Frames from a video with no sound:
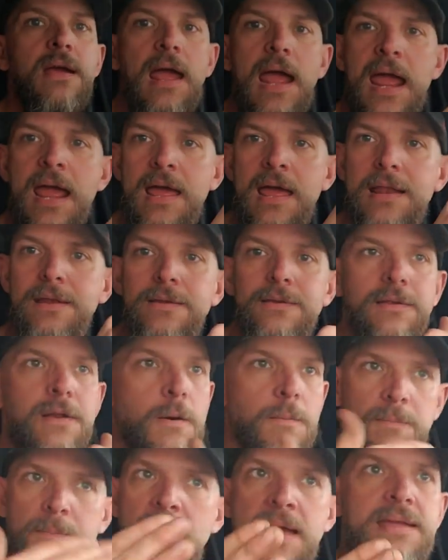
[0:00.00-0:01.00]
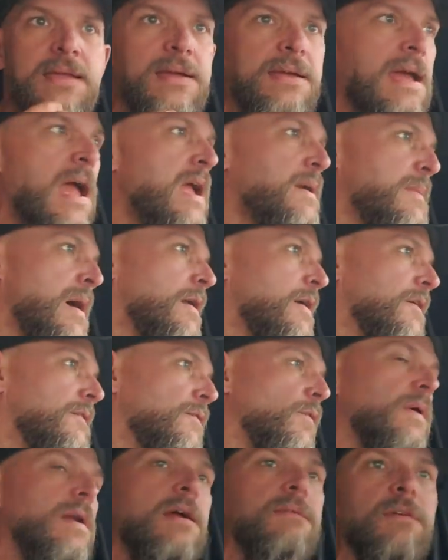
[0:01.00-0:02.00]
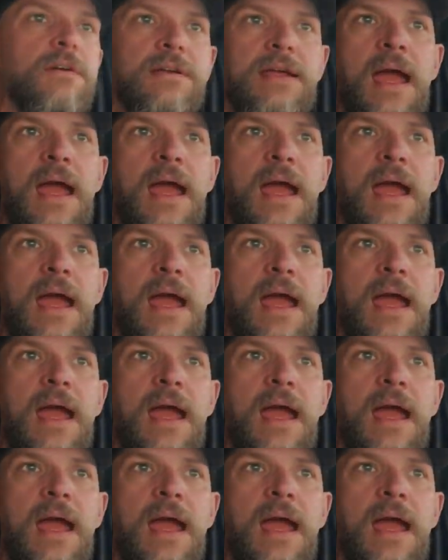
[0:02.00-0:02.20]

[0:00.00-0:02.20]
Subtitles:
And, make a game out of it or whatever.